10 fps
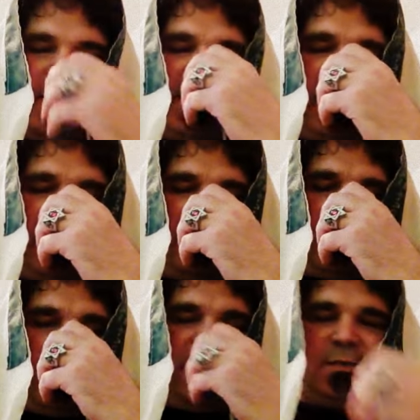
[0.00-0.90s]
God
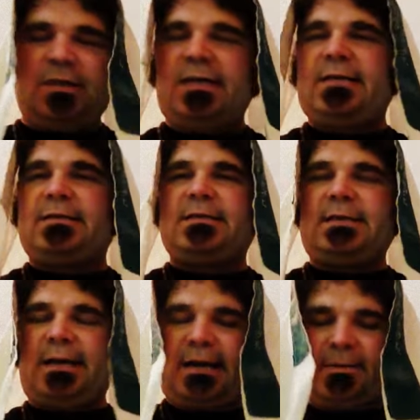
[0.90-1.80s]
wants you to get
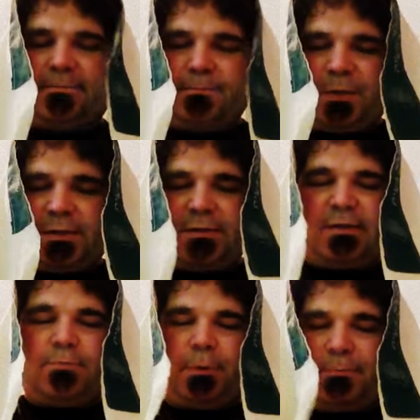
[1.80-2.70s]
saved. So
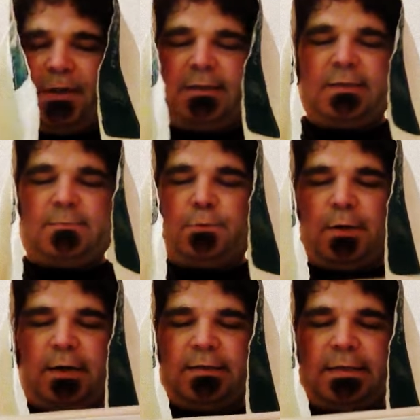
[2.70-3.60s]
just repeat this
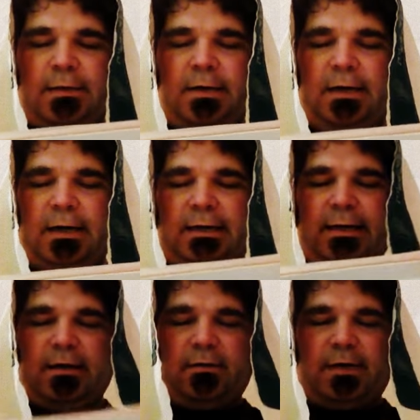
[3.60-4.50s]
prayer. Dear God,
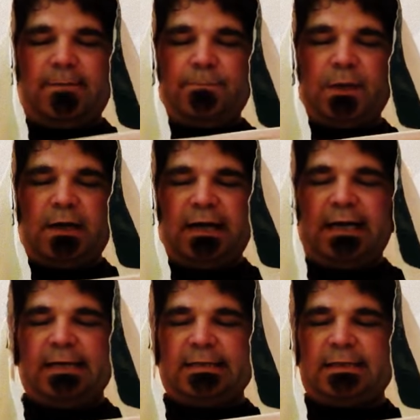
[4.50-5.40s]
Yahweh, I
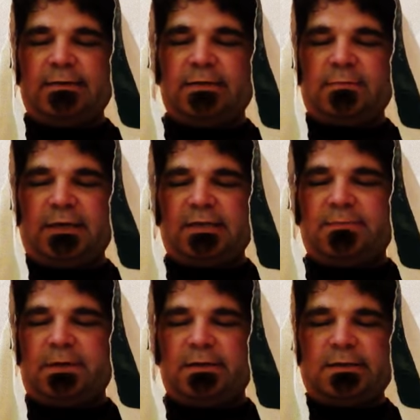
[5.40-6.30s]
ask you into my
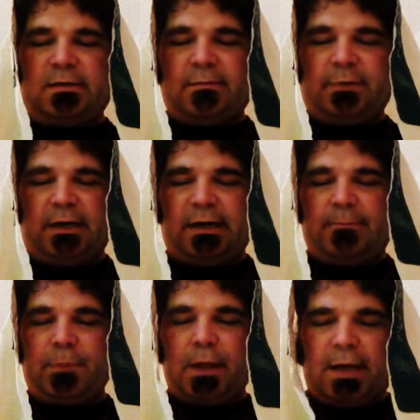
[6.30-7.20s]
spirit, soul, and body.
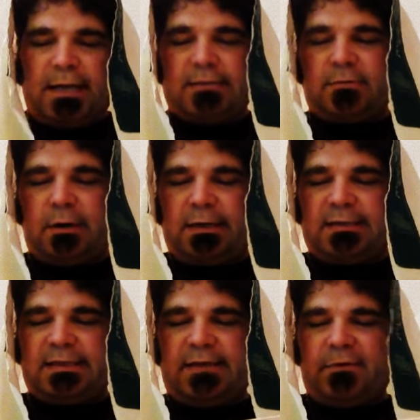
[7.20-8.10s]
As Lord and
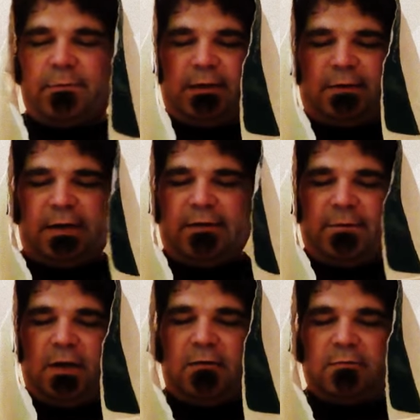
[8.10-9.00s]
Savior of my life,
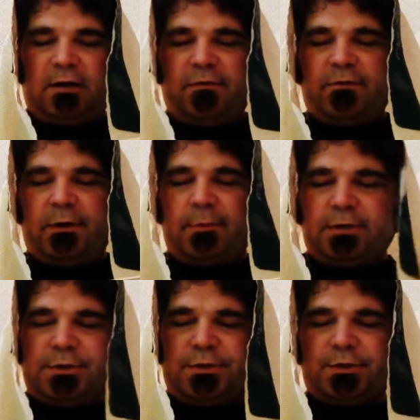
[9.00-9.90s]
love you very
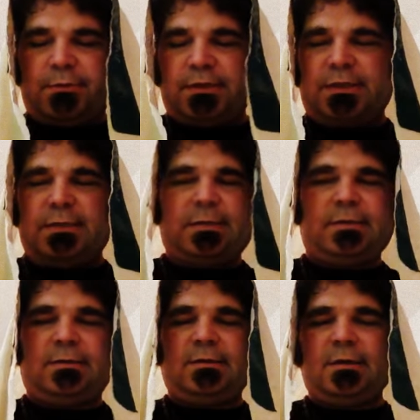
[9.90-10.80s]
much, Yeshua
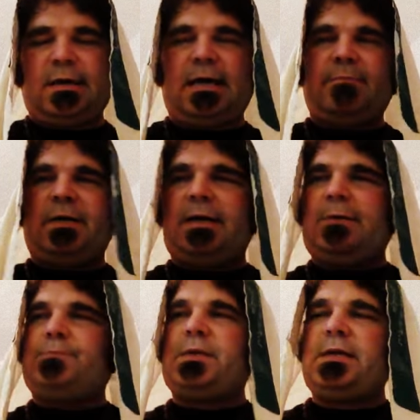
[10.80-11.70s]
Jesus.
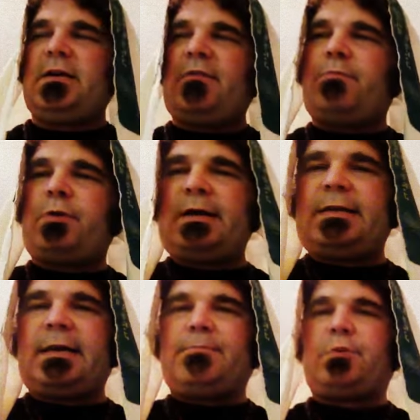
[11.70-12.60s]
Amen. You prayed
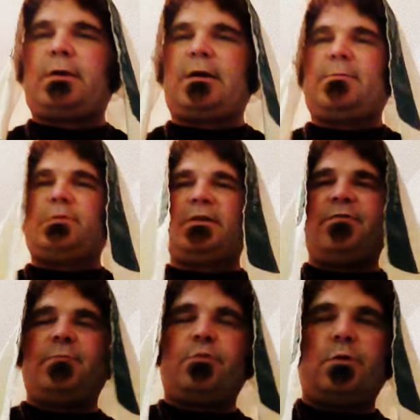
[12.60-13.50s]
that prayer. I believe
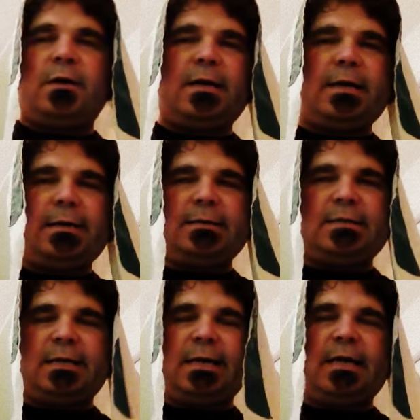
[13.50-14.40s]
you're born again
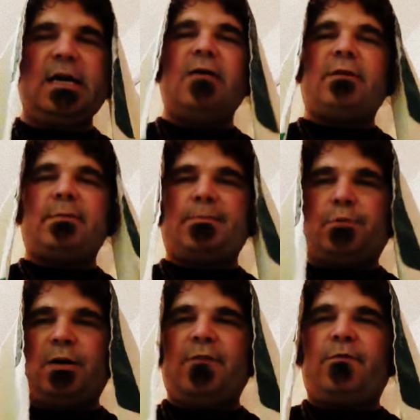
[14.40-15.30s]
today. Let me
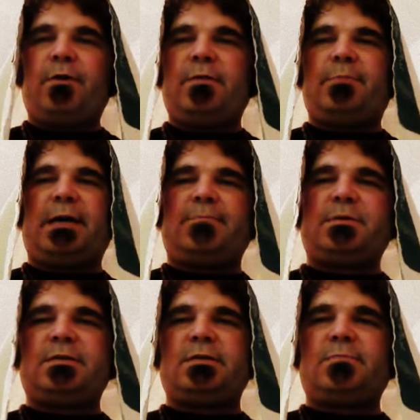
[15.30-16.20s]
pray for the
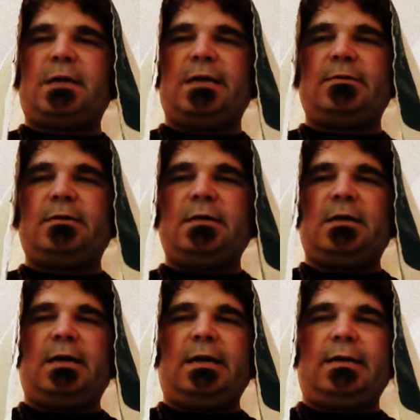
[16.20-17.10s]
baptism
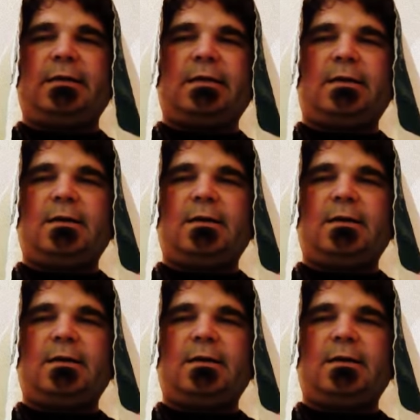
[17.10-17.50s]
and